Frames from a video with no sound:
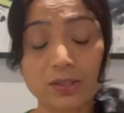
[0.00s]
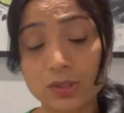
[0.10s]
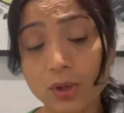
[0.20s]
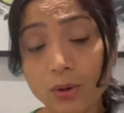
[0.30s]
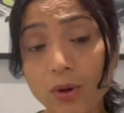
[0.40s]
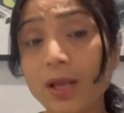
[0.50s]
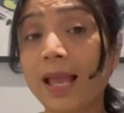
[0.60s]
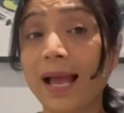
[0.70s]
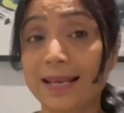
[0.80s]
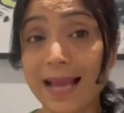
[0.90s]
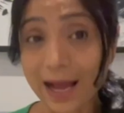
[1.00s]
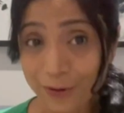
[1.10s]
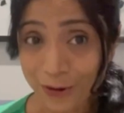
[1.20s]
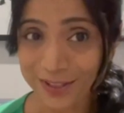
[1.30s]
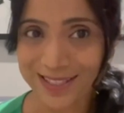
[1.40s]
So
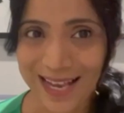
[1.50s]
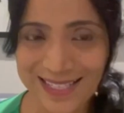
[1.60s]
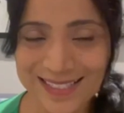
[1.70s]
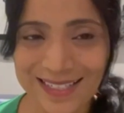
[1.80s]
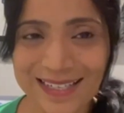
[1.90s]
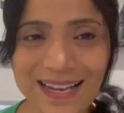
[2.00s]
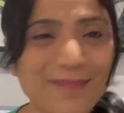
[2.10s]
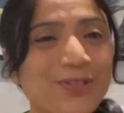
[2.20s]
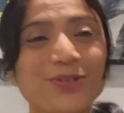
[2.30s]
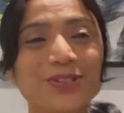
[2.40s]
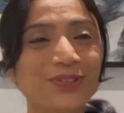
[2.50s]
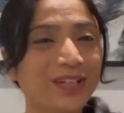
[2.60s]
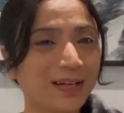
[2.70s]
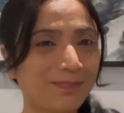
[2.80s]
now on the next screen, I'm showing you the